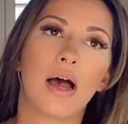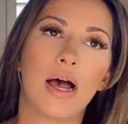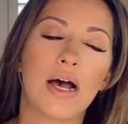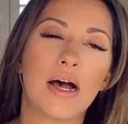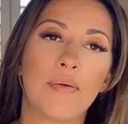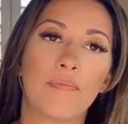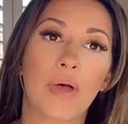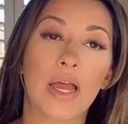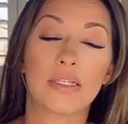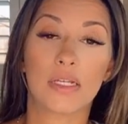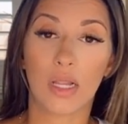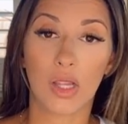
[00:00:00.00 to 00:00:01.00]
I
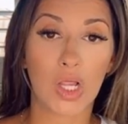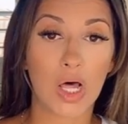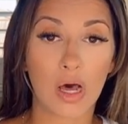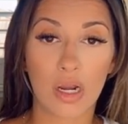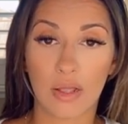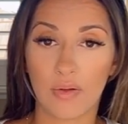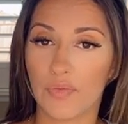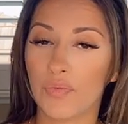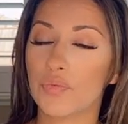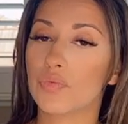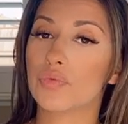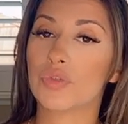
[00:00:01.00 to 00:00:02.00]
did a lot of
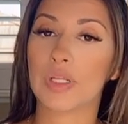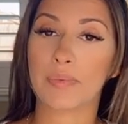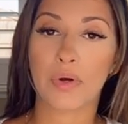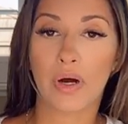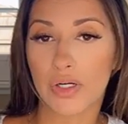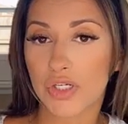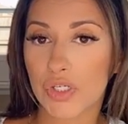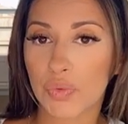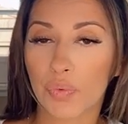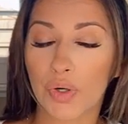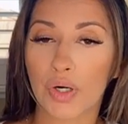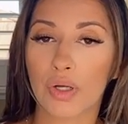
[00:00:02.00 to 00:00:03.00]
subconscious
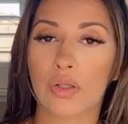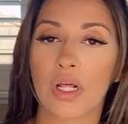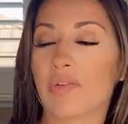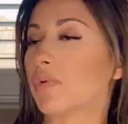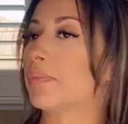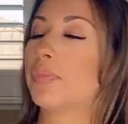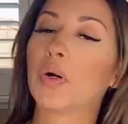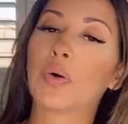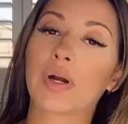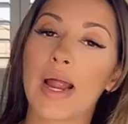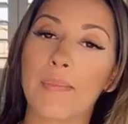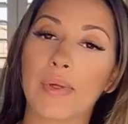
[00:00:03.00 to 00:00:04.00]
work, a lot of
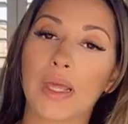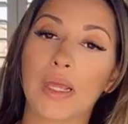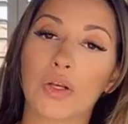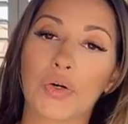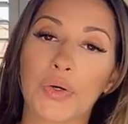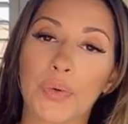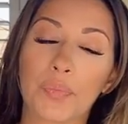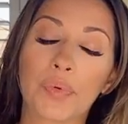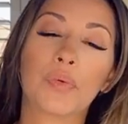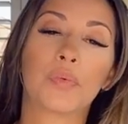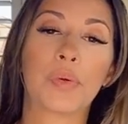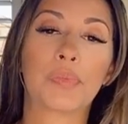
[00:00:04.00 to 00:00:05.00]
reprogramming, neural
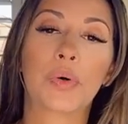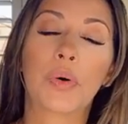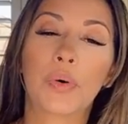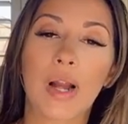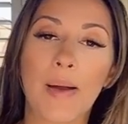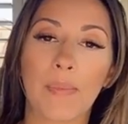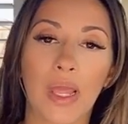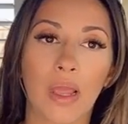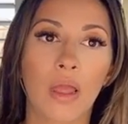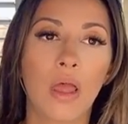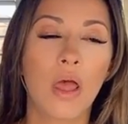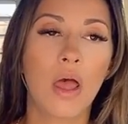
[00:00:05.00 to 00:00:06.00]
reprogramming,